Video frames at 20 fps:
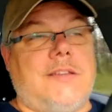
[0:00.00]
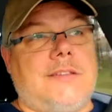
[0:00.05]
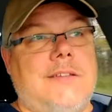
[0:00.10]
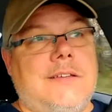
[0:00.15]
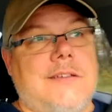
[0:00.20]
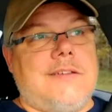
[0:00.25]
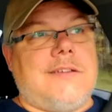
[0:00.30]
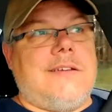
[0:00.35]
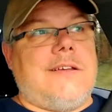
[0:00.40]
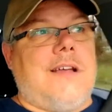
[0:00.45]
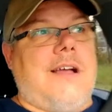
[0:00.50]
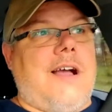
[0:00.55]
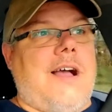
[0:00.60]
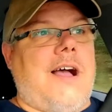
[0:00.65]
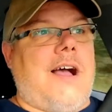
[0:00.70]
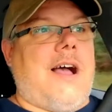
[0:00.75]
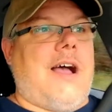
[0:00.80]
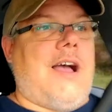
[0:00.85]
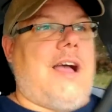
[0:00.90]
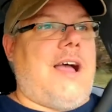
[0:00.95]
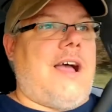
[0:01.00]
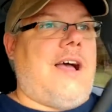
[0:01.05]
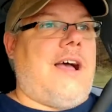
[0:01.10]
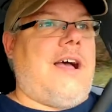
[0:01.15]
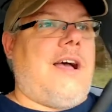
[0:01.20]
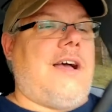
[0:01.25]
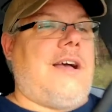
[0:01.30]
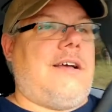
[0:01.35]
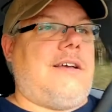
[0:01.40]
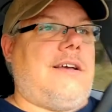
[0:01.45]

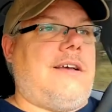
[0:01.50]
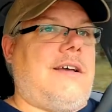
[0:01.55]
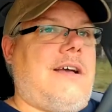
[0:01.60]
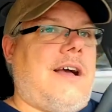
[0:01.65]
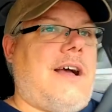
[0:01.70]
Uh,